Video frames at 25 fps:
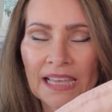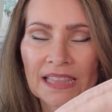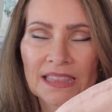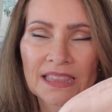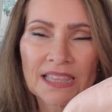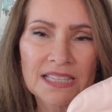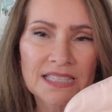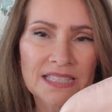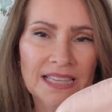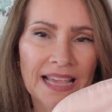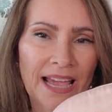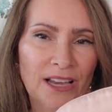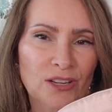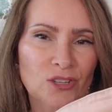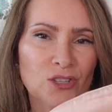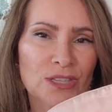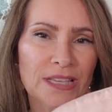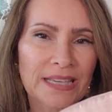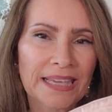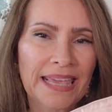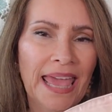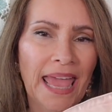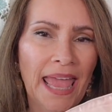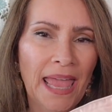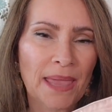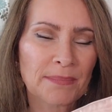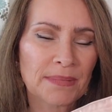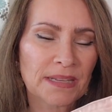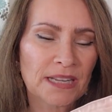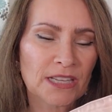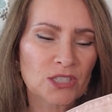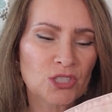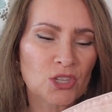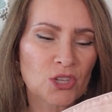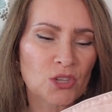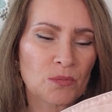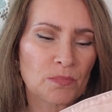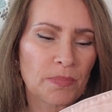This actually came in a
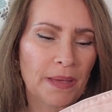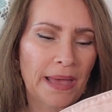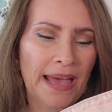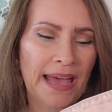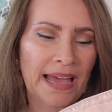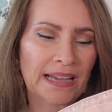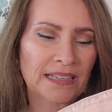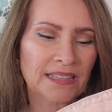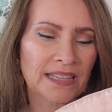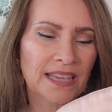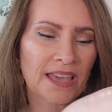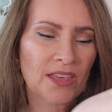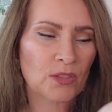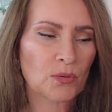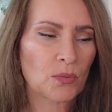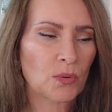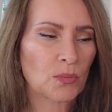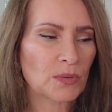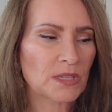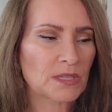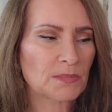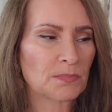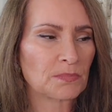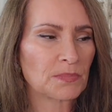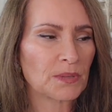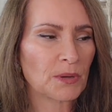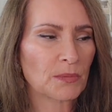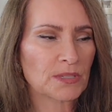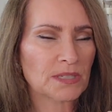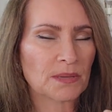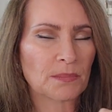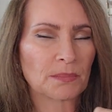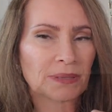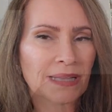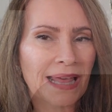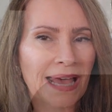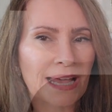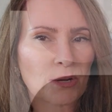2-pack. The other one there was
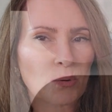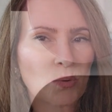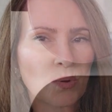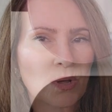a black